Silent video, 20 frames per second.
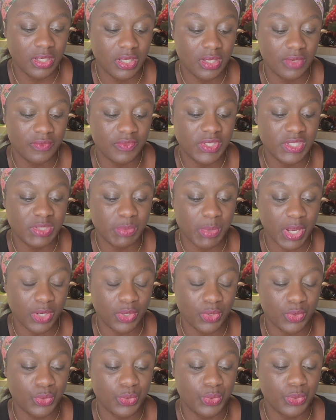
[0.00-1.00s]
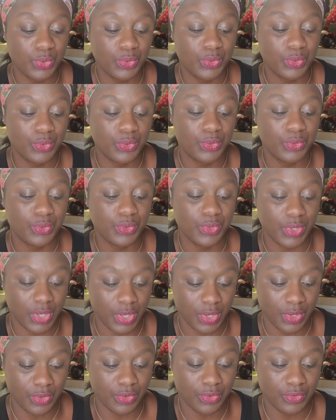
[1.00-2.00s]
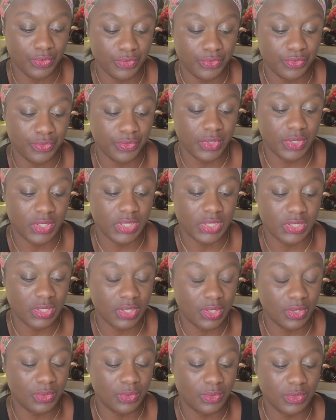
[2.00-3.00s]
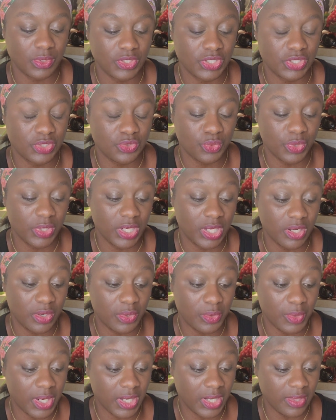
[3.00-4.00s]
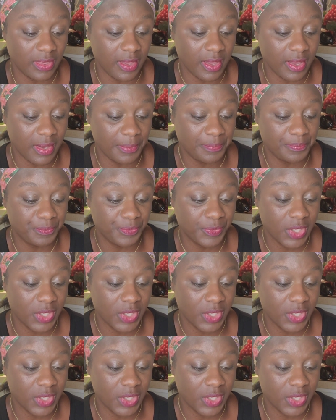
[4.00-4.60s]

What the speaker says: of the spinal nerve. So just reiterating that.